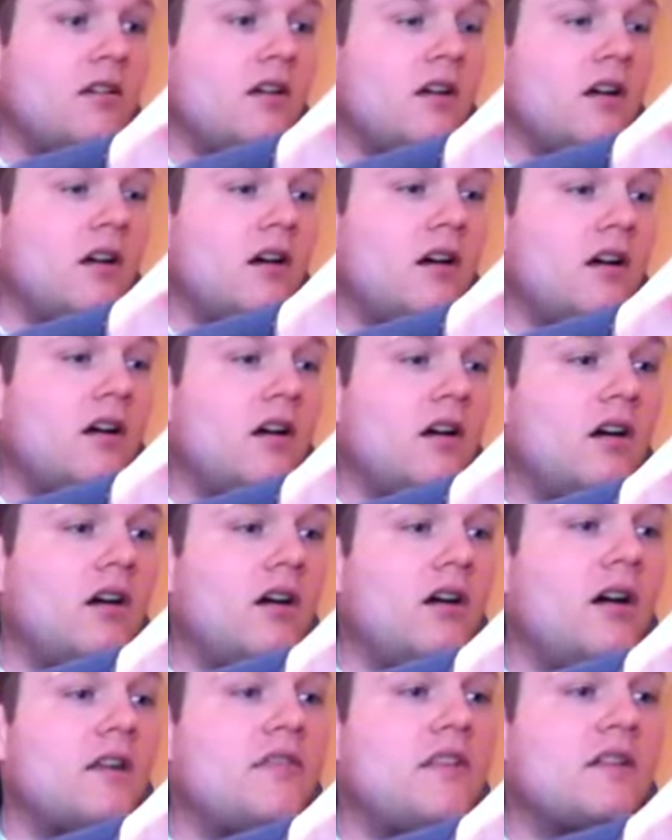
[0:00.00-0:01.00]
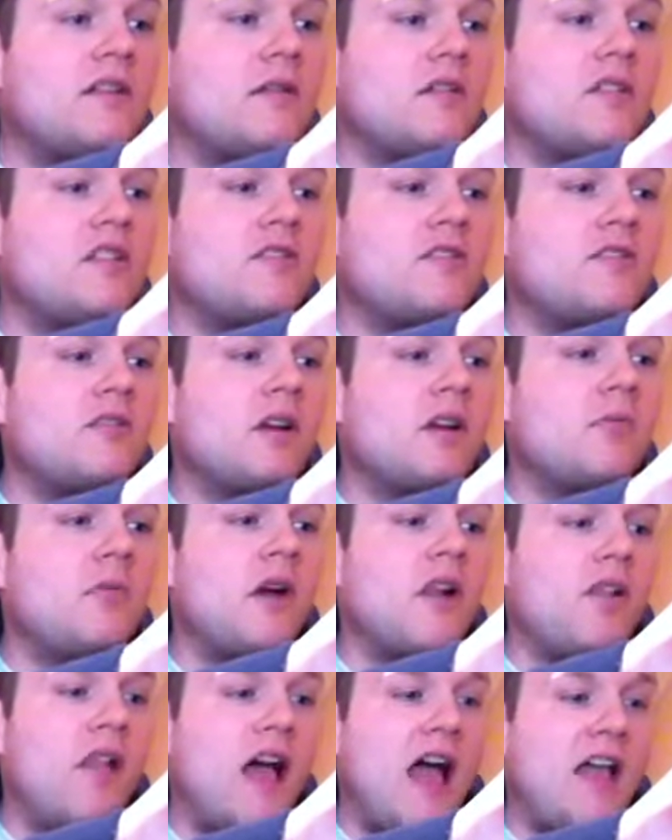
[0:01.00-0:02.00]
I think this is my
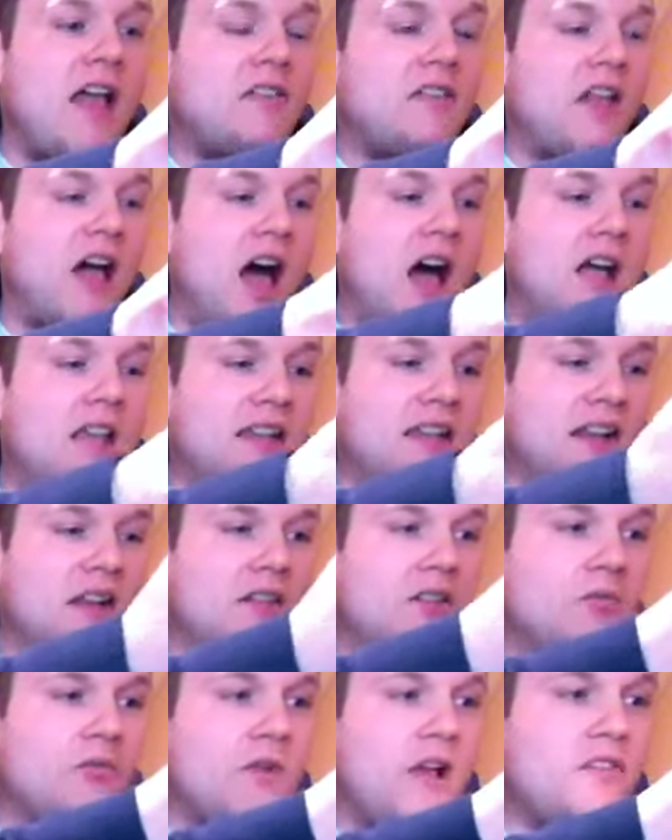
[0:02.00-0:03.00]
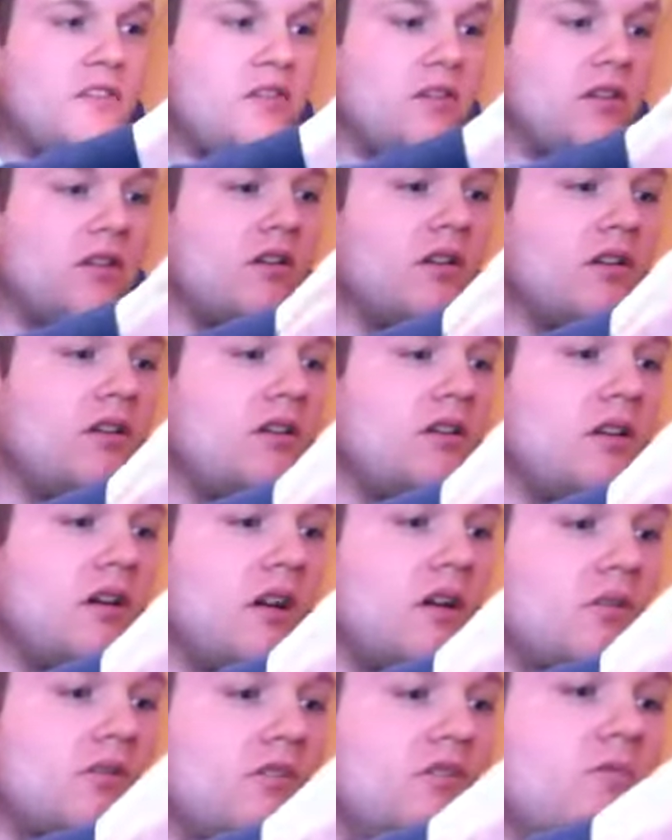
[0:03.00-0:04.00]
last hockey. Then the rest are,
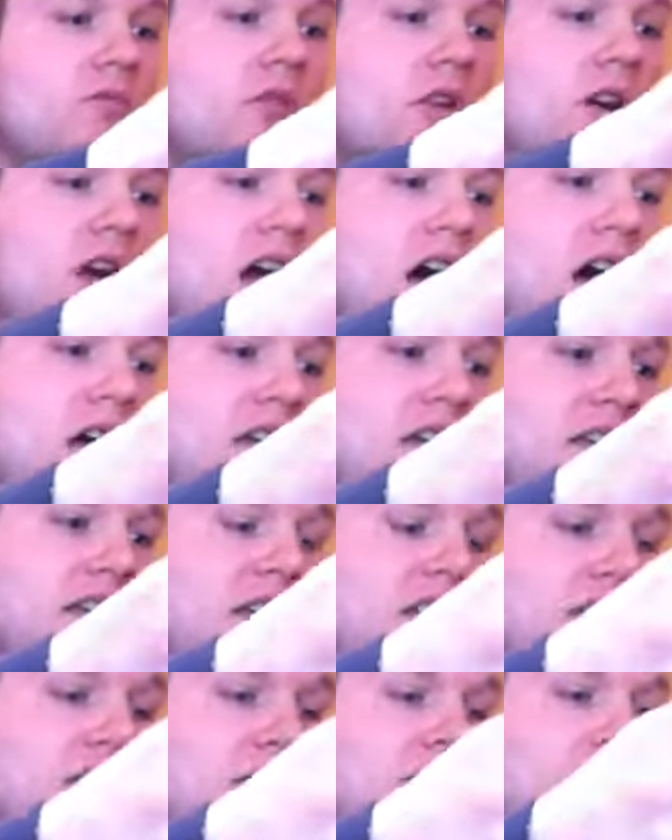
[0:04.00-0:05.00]
I know two more hockey,